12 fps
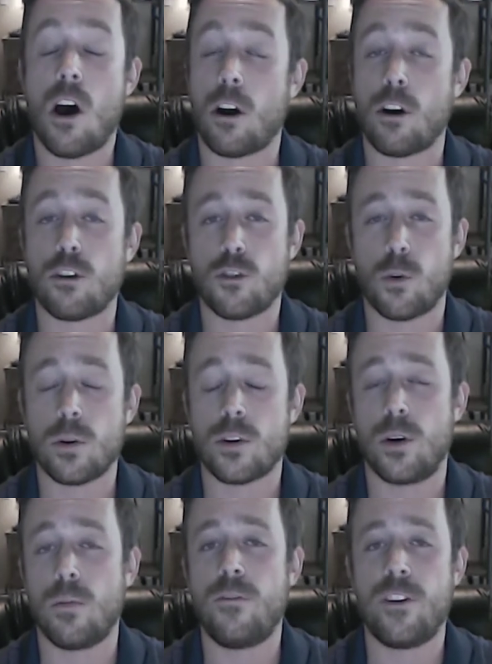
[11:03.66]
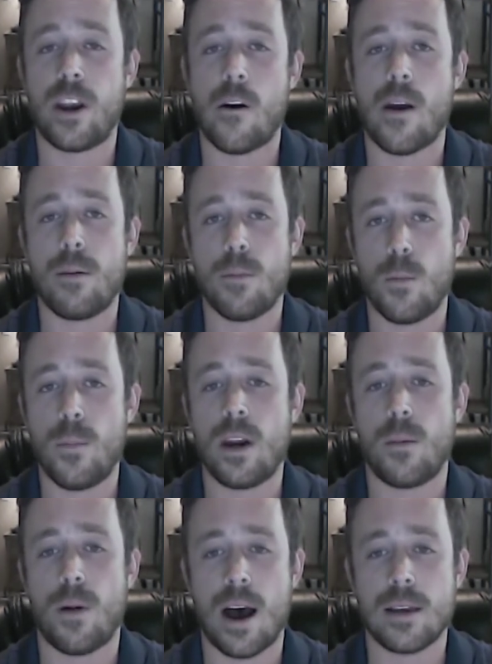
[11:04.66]
on our short-term VRA
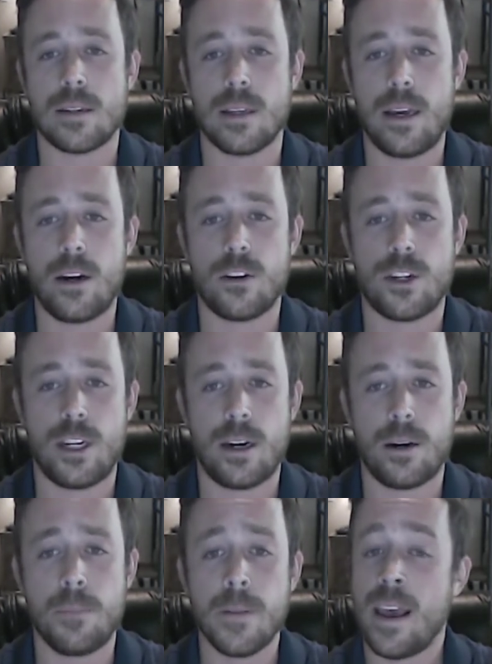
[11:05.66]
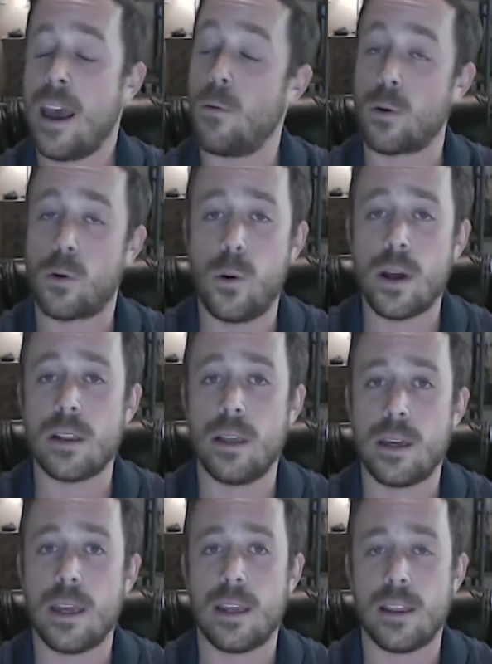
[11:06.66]
momentum oscillators here, and we're quickly
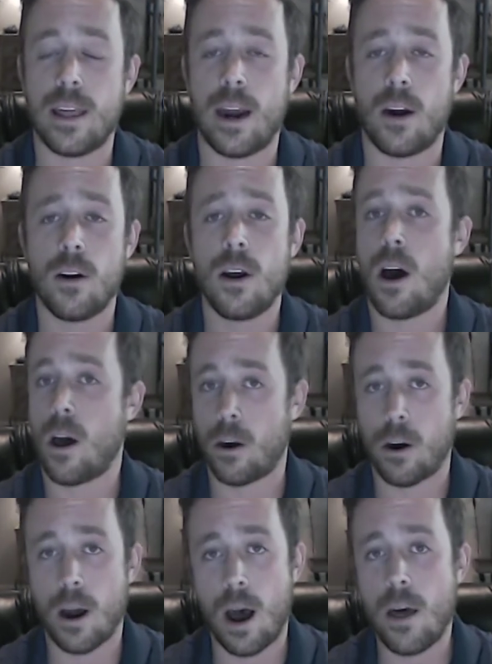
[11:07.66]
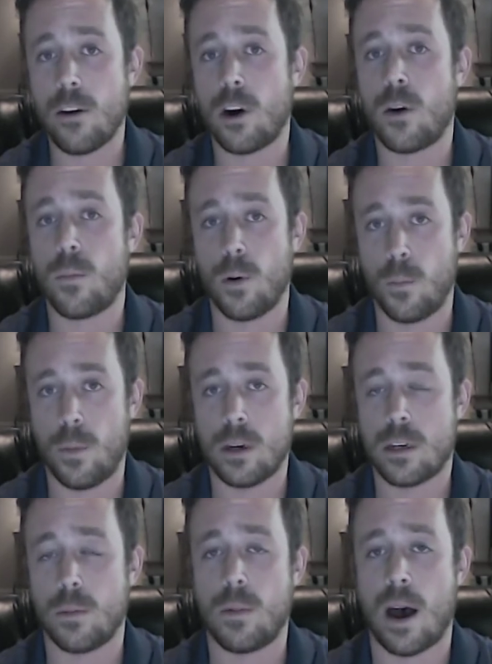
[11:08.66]
getting there on our other
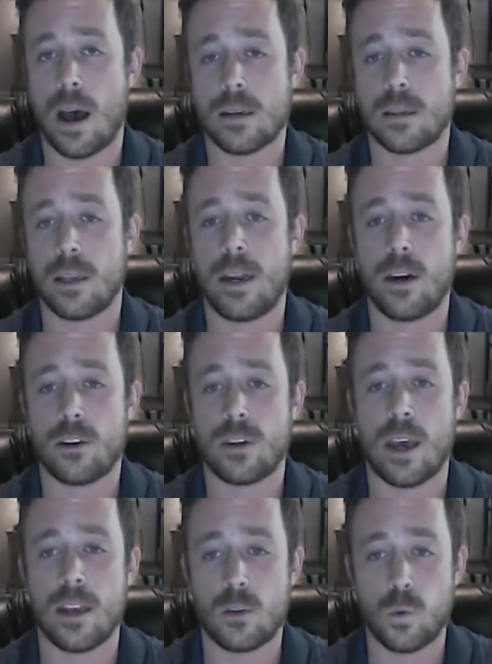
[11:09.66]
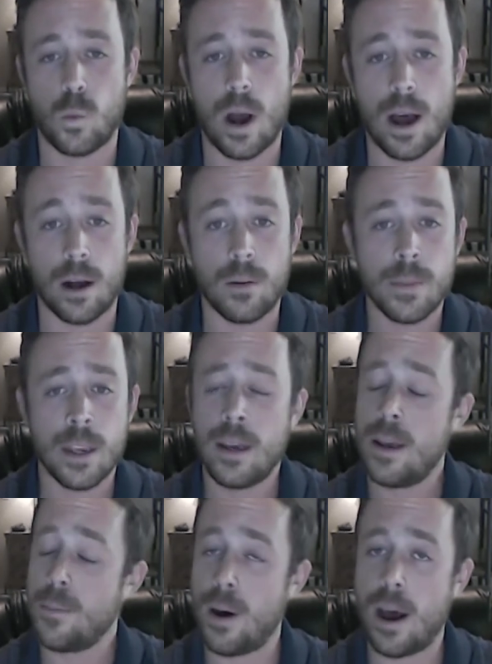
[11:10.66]
momentum oscillators as well.
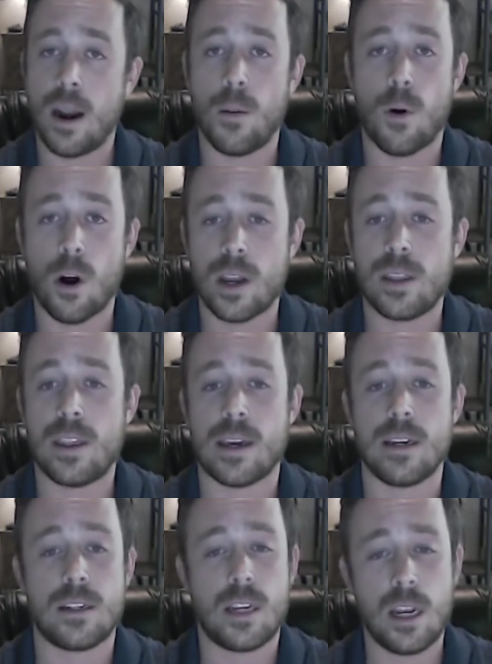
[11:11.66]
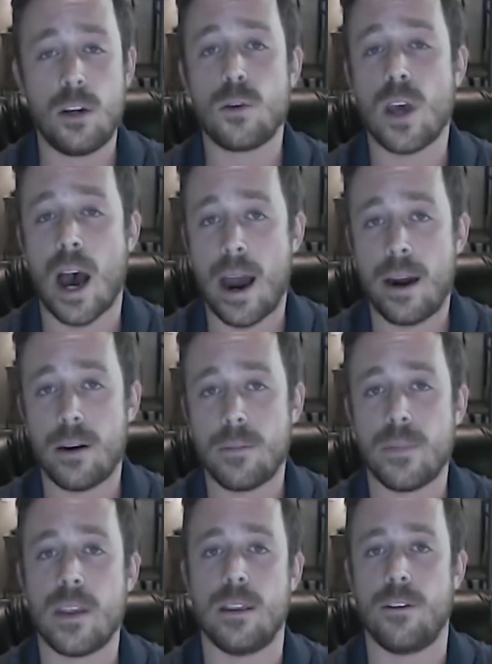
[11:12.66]
But a market that continues
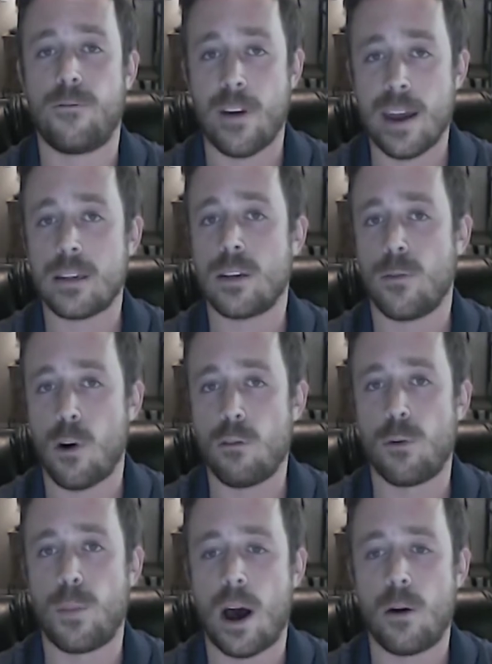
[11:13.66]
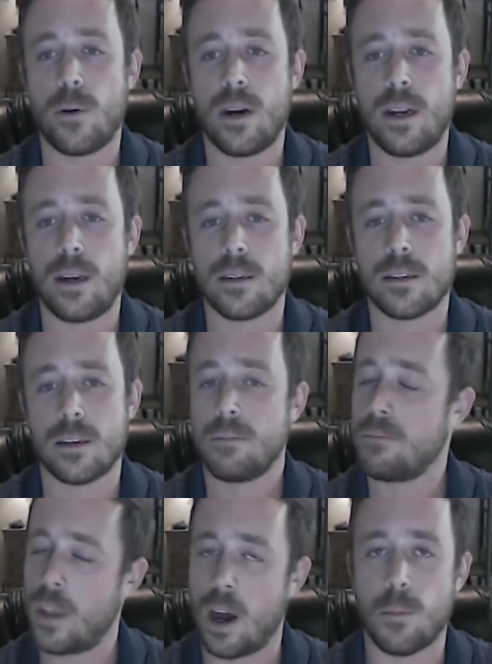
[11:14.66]
higher in the face of overbought readings
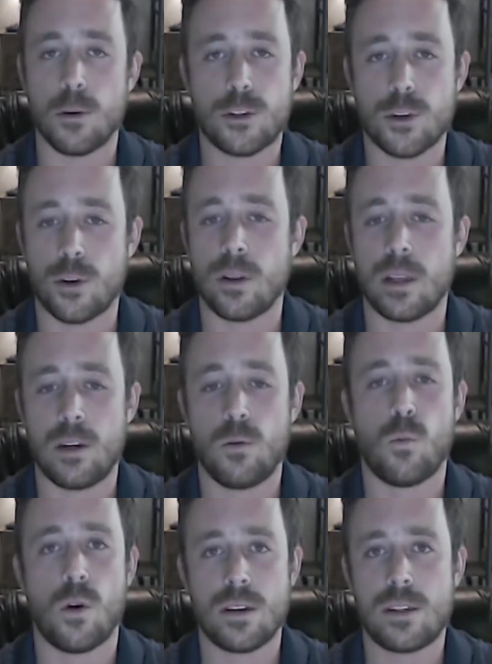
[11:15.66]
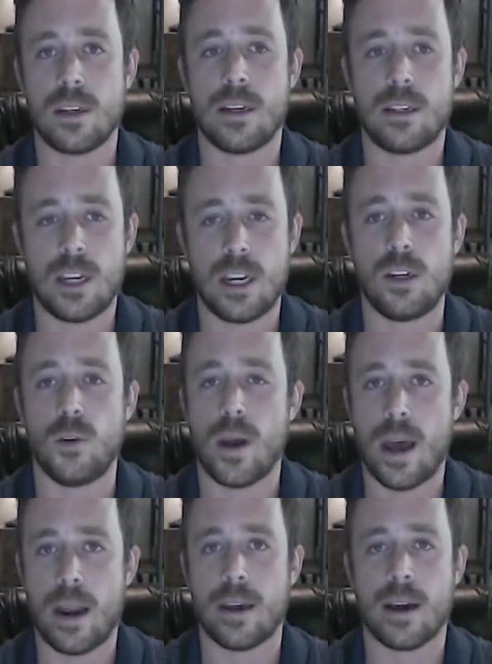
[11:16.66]
almost certainly wants to continue
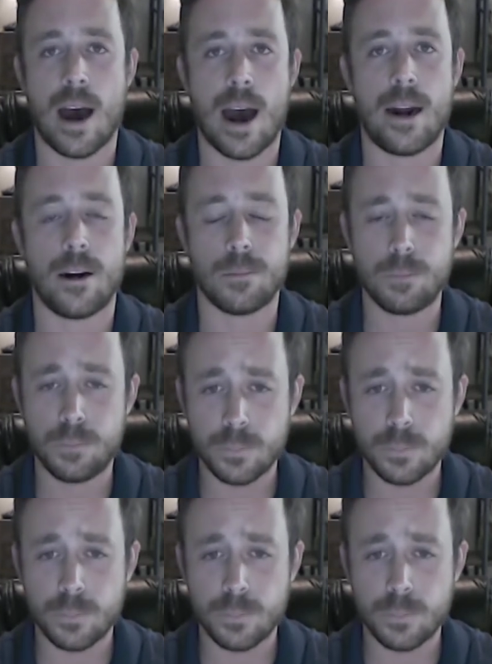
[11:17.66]
heading higher.